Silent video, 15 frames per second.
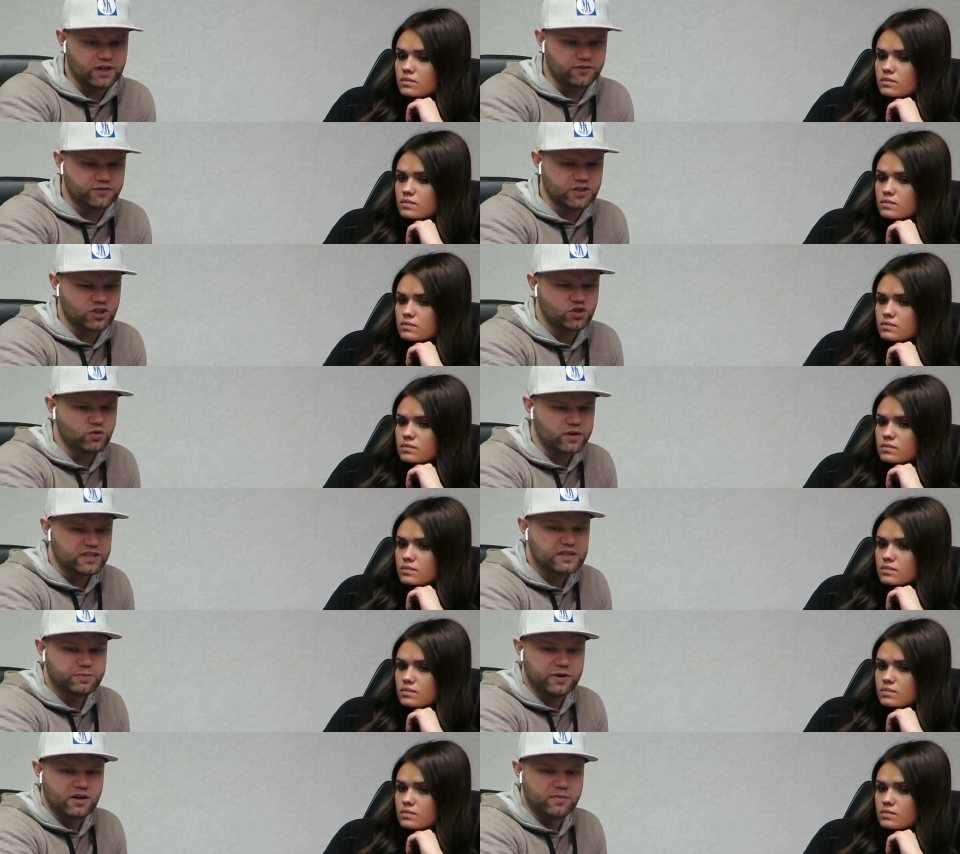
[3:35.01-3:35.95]
Speaker 1: stuff, just to
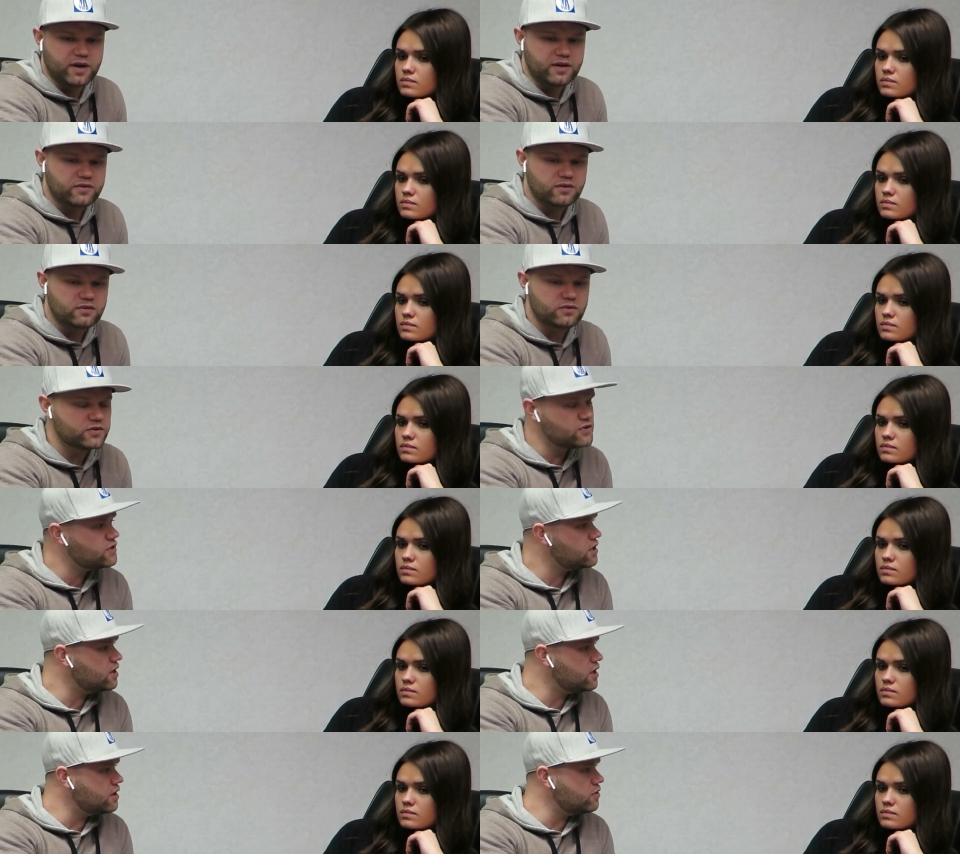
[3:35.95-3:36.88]
experiment to
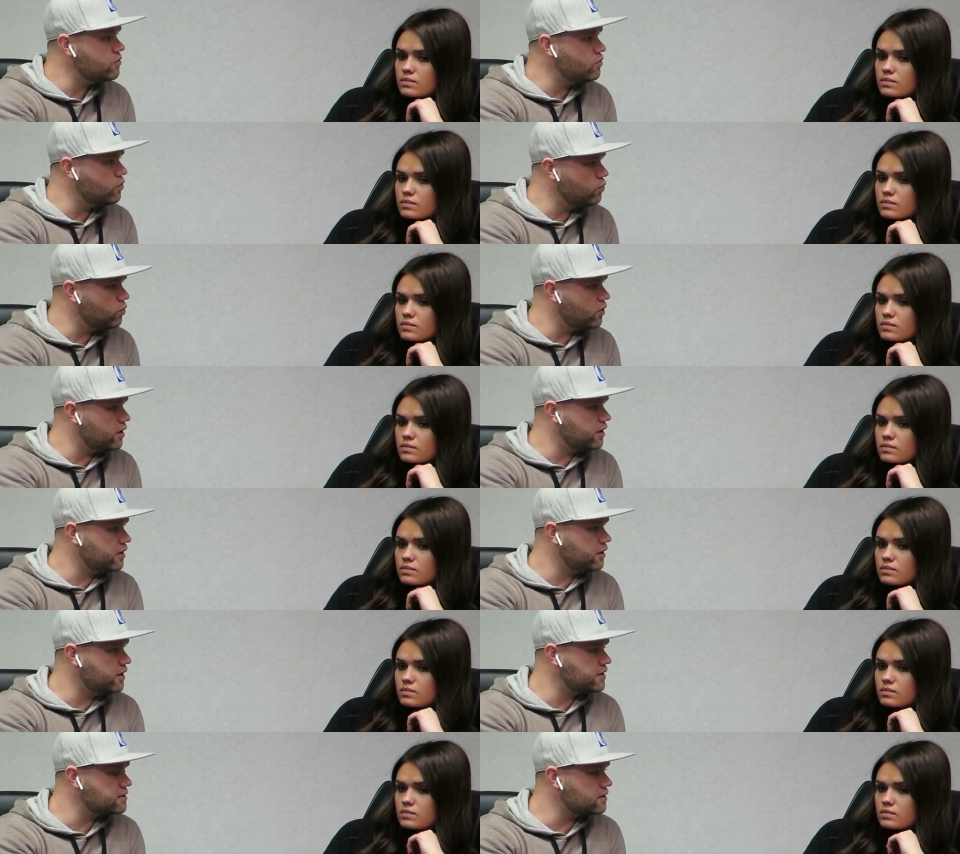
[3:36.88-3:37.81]
see
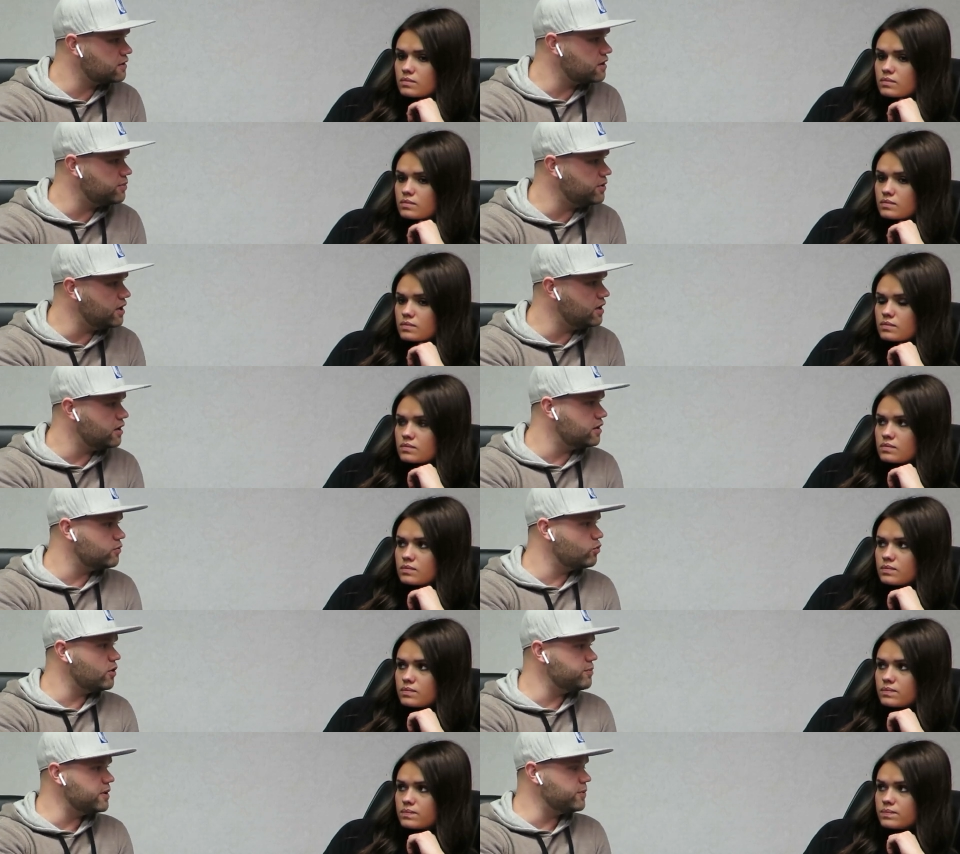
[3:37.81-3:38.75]
where it's going to be
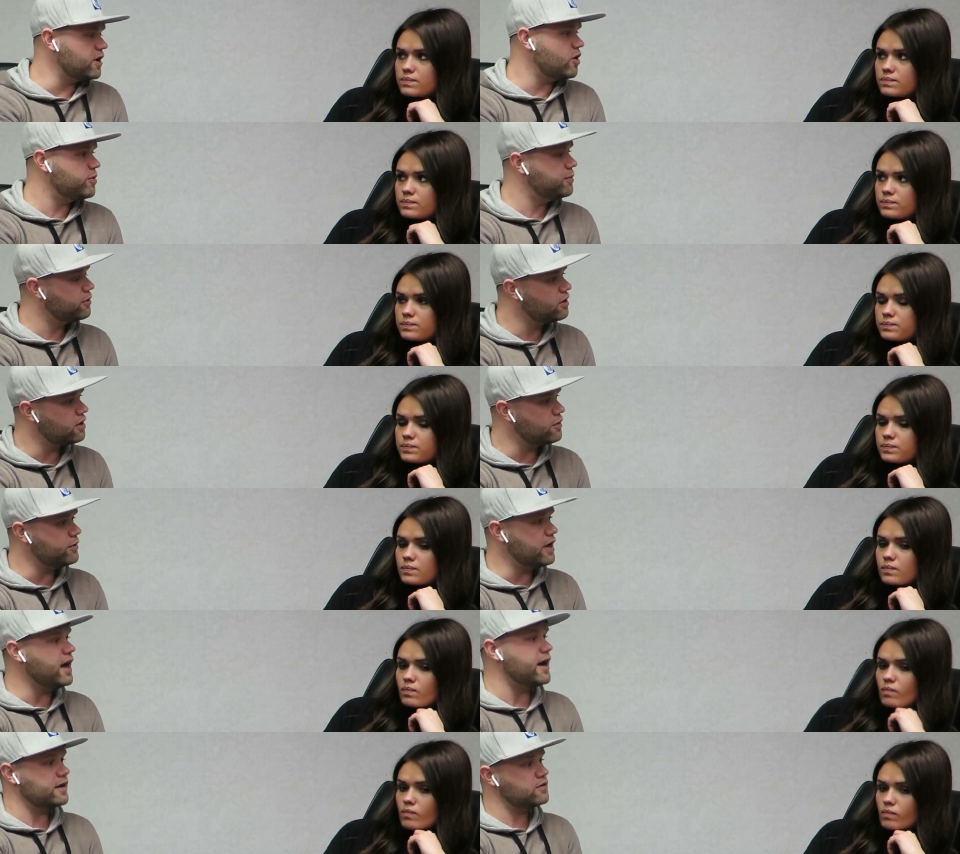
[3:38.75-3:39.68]
and what people, how people are going
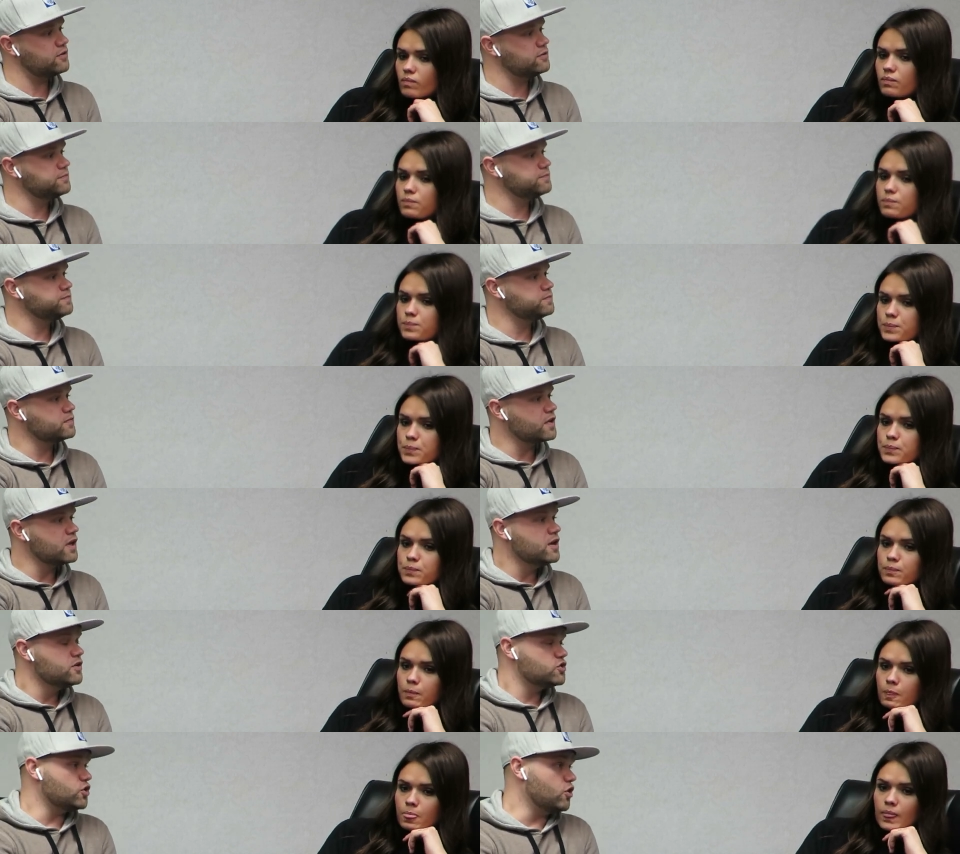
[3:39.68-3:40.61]
to react.
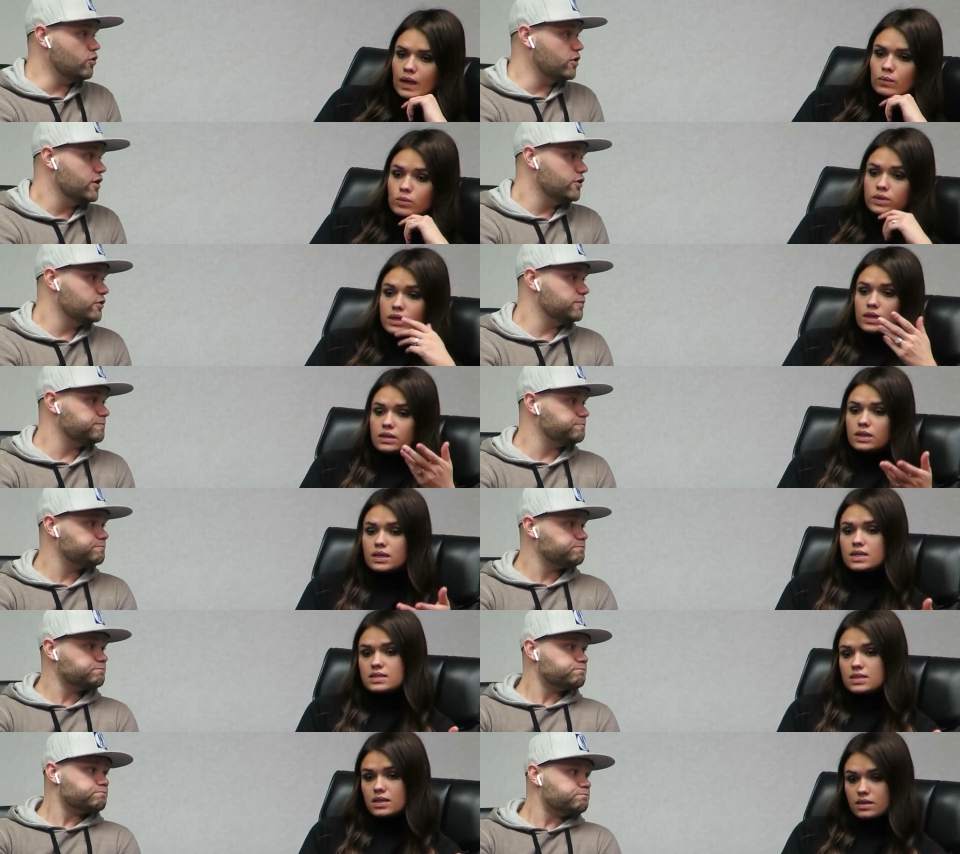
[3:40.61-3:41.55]
So.
Speaker 2: Well, yeah,
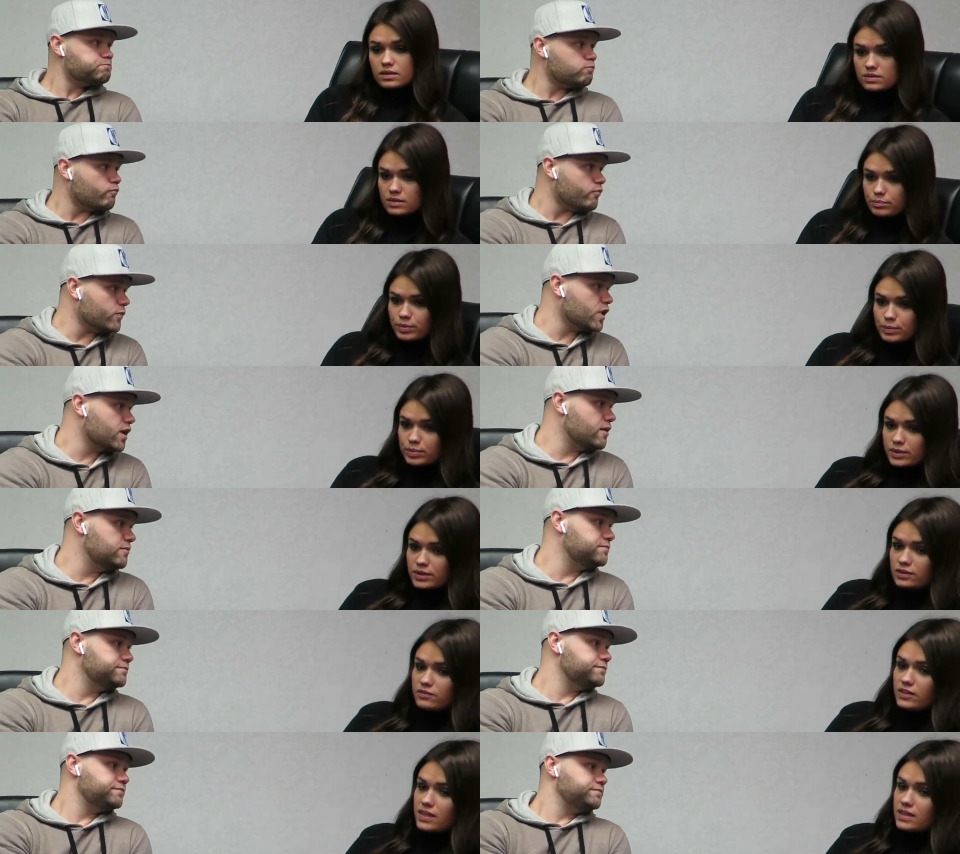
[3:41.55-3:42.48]
like I said, some people
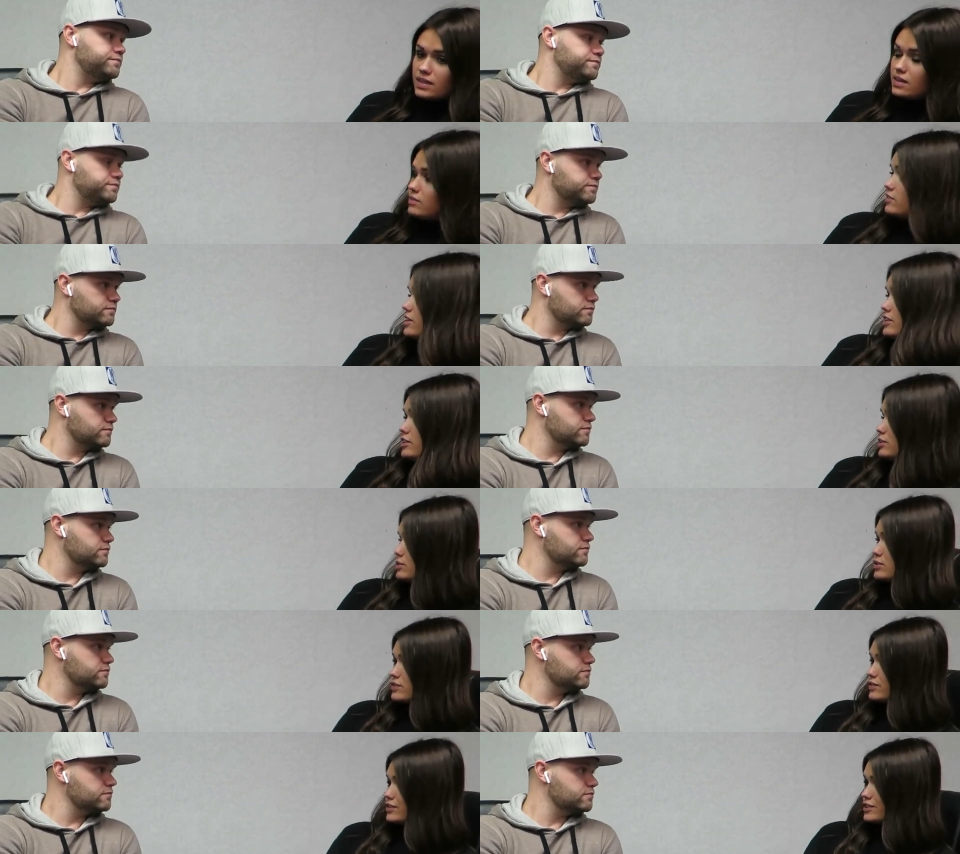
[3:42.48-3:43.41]
are going to find that
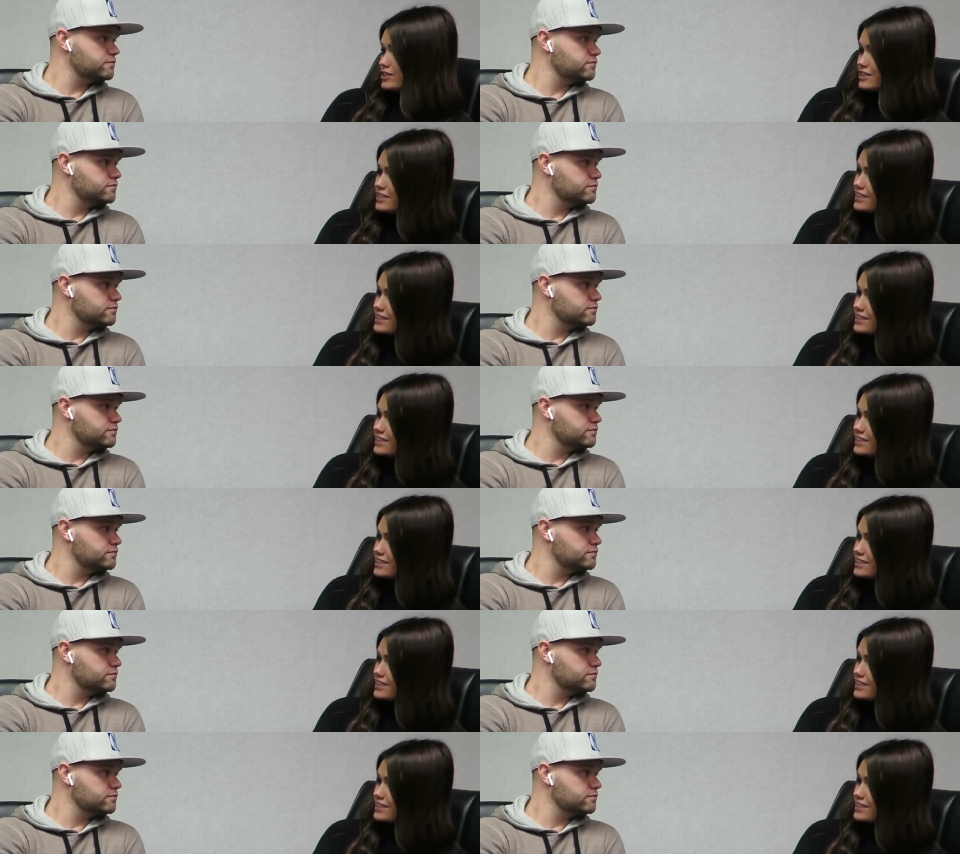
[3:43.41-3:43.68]
very useful.